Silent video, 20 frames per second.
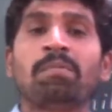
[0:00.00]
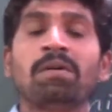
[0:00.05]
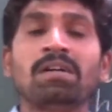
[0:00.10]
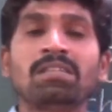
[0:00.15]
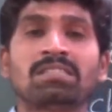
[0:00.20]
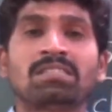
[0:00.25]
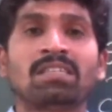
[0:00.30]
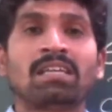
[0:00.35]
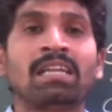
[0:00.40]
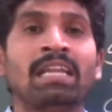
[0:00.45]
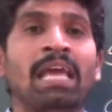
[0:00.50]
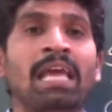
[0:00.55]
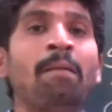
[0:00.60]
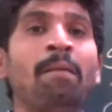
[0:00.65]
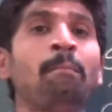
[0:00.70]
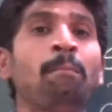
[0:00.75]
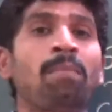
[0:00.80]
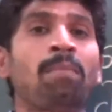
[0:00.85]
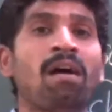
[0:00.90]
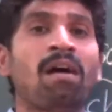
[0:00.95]
person
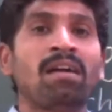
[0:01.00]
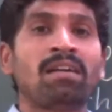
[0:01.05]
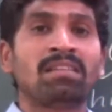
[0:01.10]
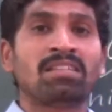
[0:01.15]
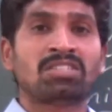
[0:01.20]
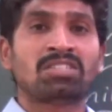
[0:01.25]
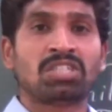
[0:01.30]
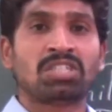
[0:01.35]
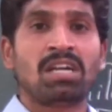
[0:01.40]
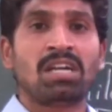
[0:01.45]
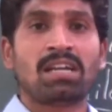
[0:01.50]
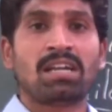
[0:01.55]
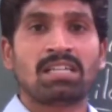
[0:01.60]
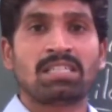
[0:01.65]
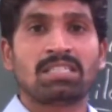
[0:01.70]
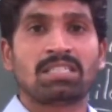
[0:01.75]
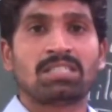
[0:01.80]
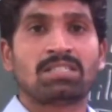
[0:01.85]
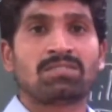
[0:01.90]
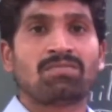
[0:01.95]
employed the
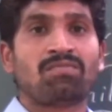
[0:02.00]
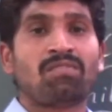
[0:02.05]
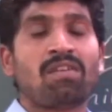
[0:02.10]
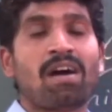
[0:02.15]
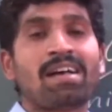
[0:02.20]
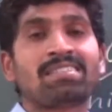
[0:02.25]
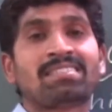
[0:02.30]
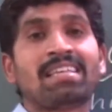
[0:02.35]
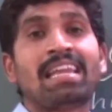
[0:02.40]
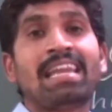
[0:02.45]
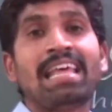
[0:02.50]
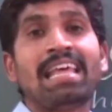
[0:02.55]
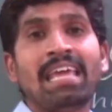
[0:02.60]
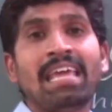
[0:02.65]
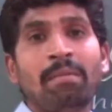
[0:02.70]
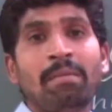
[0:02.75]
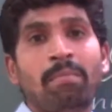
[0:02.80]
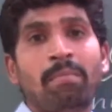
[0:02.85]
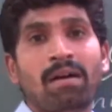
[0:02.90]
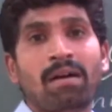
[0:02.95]
children as a
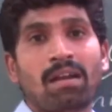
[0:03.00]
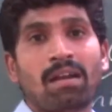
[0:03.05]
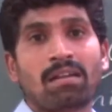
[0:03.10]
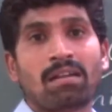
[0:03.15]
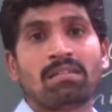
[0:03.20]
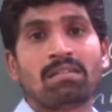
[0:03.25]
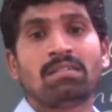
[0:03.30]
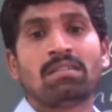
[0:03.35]
labor,